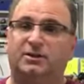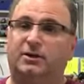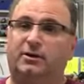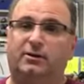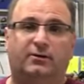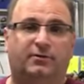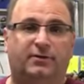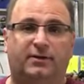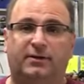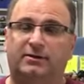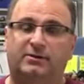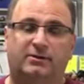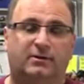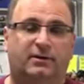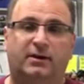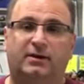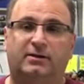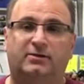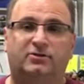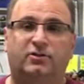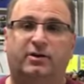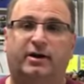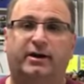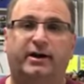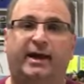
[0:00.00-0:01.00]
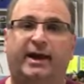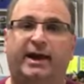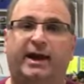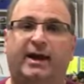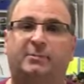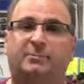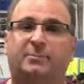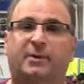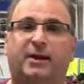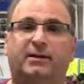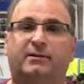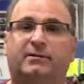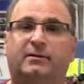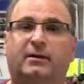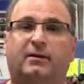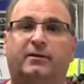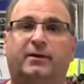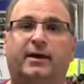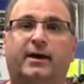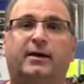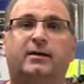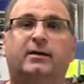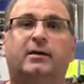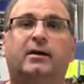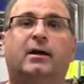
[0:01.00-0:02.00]
than trying to hand paint all
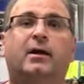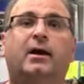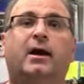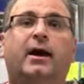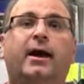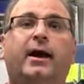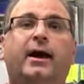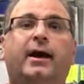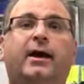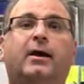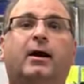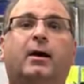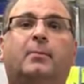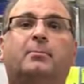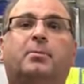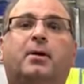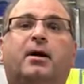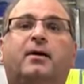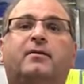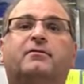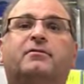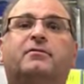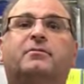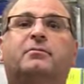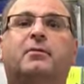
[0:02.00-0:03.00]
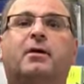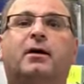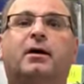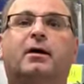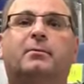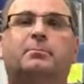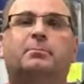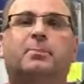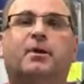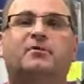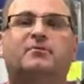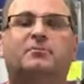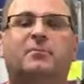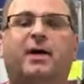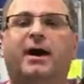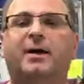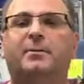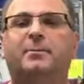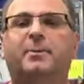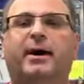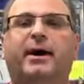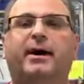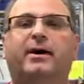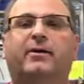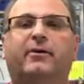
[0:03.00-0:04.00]
that, and above my
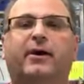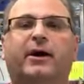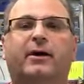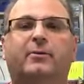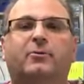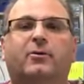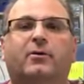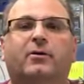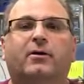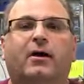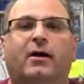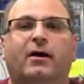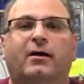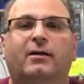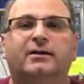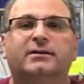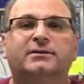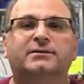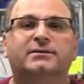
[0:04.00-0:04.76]
pay grade, we'll call it.